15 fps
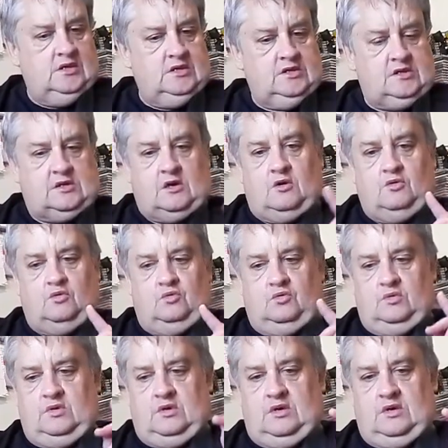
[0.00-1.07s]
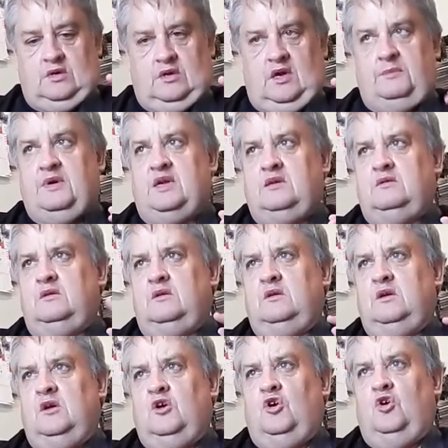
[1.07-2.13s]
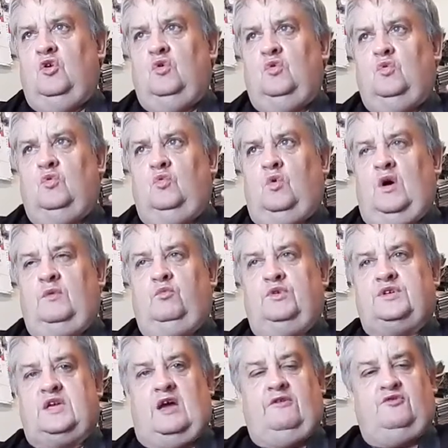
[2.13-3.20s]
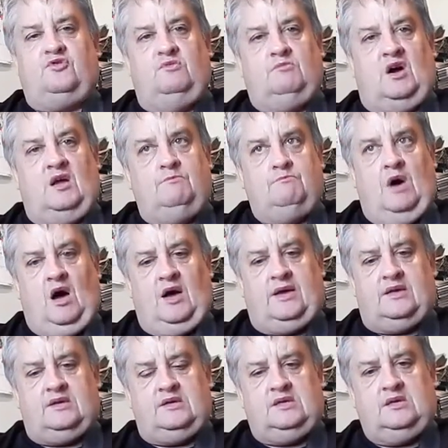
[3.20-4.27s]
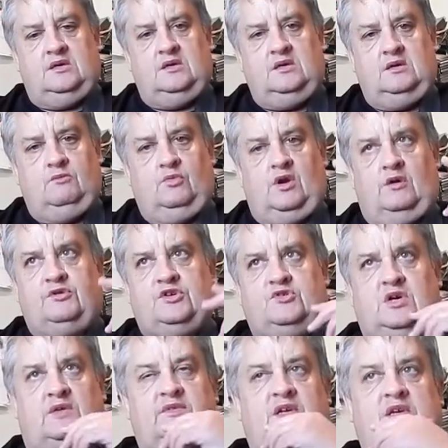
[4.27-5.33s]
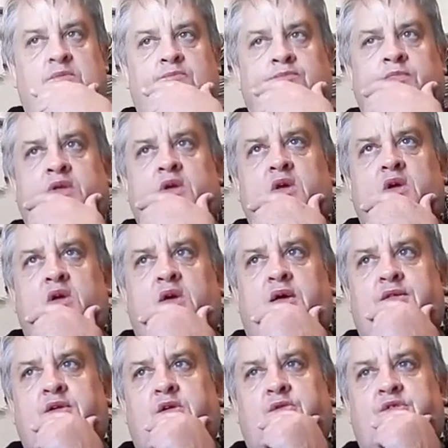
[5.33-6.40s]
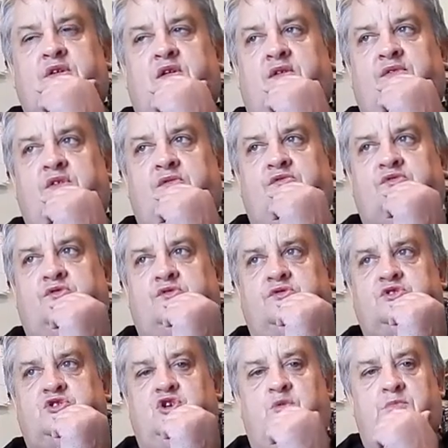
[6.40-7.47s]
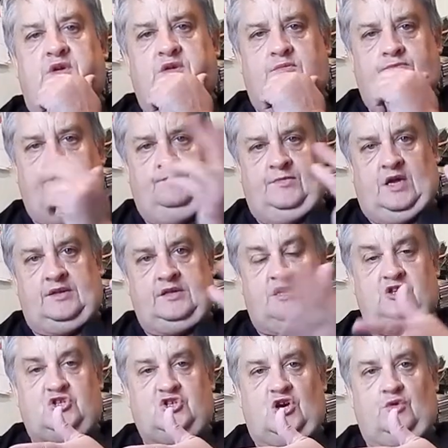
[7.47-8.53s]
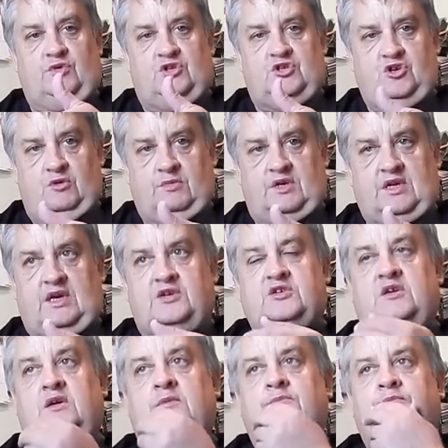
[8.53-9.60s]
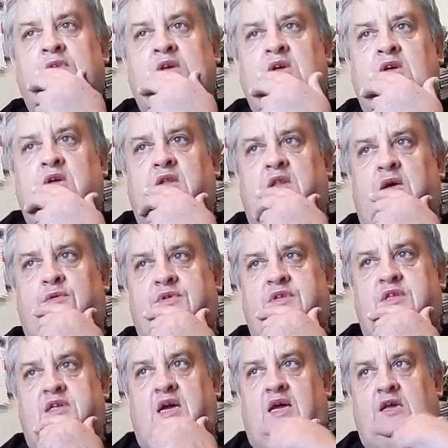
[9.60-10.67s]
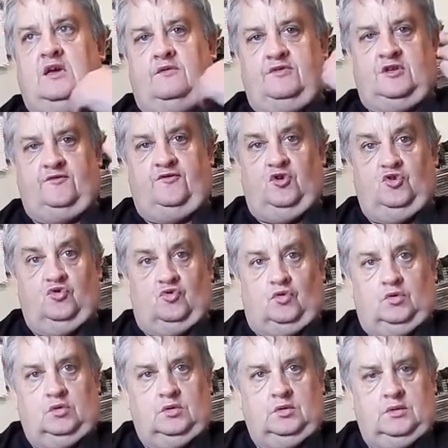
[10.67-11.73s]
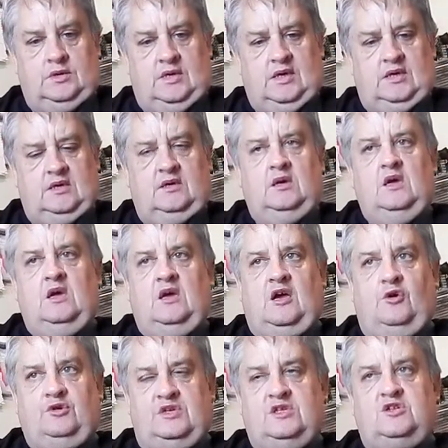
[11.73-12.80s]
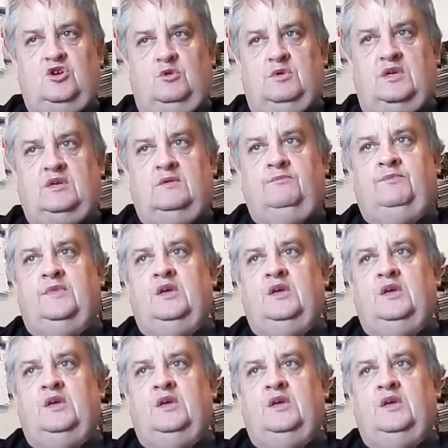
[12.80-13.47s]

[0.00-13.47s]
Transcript: So, I mean, what was going through my mind when I was travelling? I think I was coming through Tumut. I did a show in Tumut, actually. That was the day of his funeral. I was in Tumut.